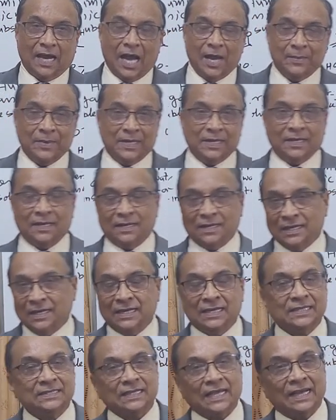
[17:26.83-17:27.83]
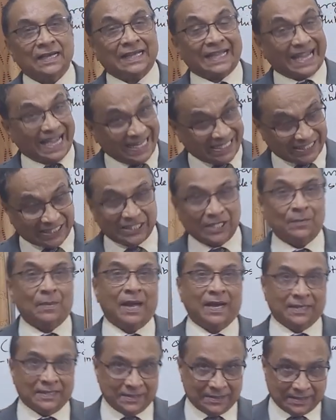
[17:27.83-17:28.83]
release, and calcium
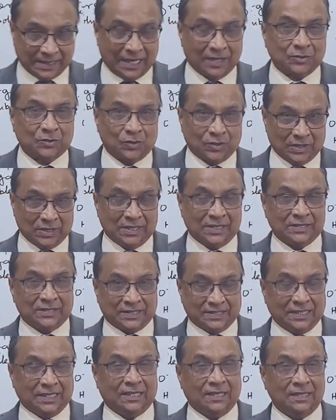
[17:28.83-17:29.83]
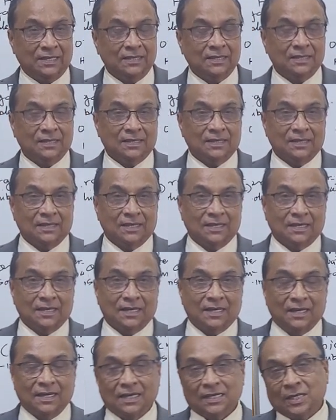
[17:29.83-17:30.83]
ion is also released,
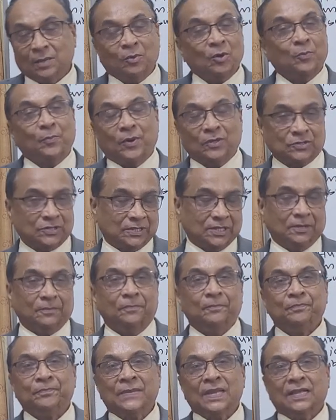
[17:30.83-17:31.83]
Ca double positive.